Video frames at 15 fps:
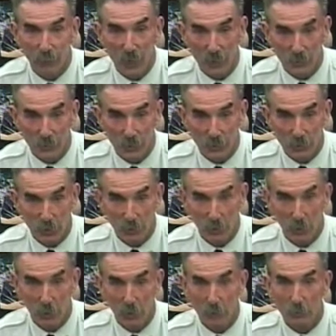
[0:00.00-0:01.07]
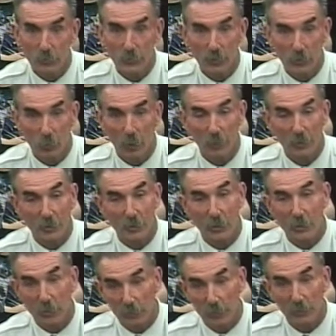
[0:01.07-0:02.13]
a fire station closed as well as a
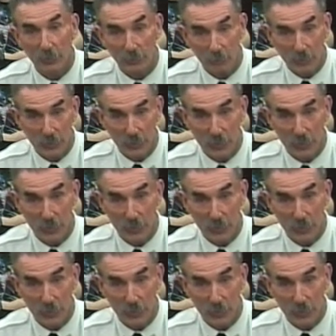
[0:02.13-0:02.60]
unit that was